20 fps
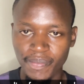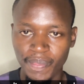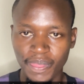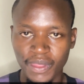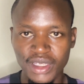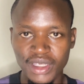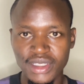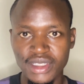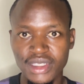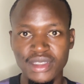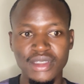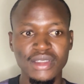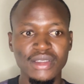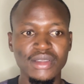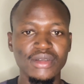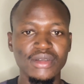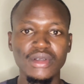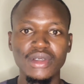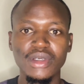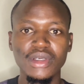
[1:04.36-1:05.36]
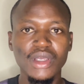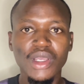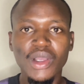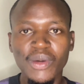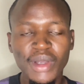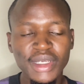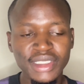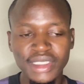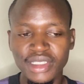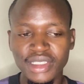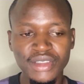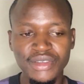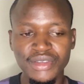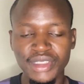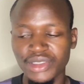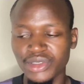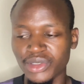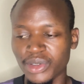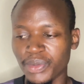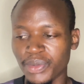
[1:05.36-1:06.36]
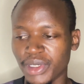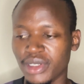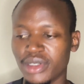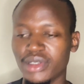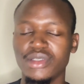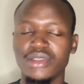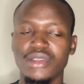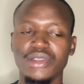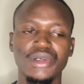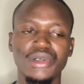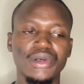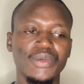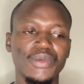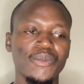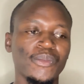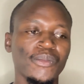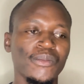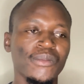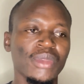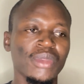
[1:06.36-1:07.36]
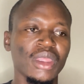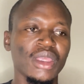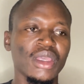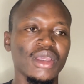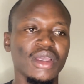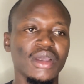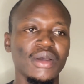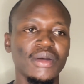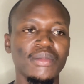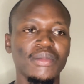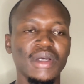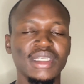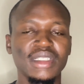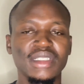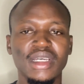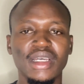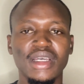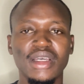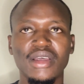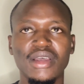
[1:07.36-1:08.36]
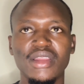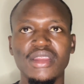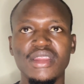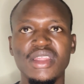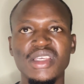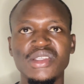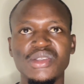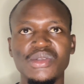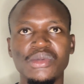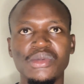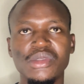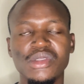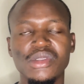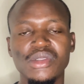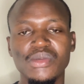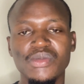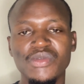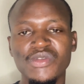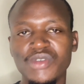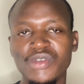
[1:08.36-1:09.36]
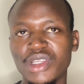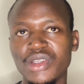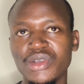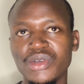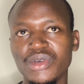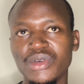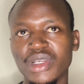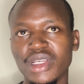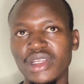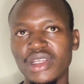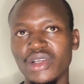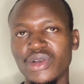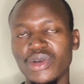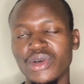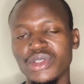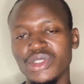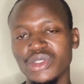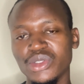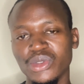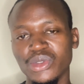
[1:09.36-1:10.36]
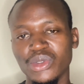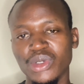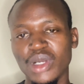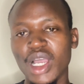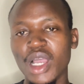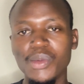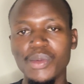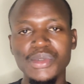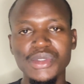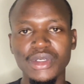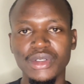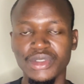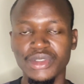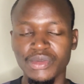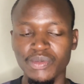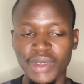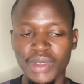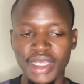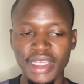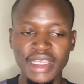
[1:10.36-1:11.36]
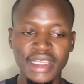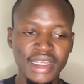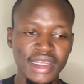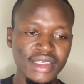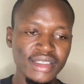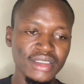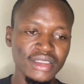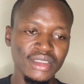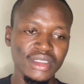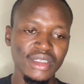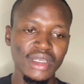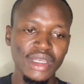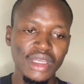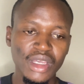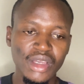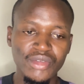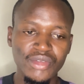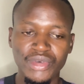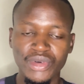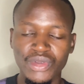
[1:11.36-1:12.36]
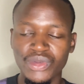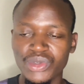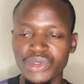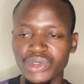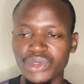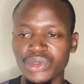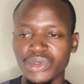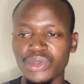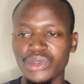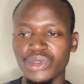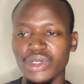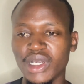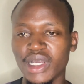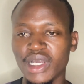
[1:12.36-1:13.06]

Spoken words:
is quite a different topic. But this video really goes to absolute beginners, for those who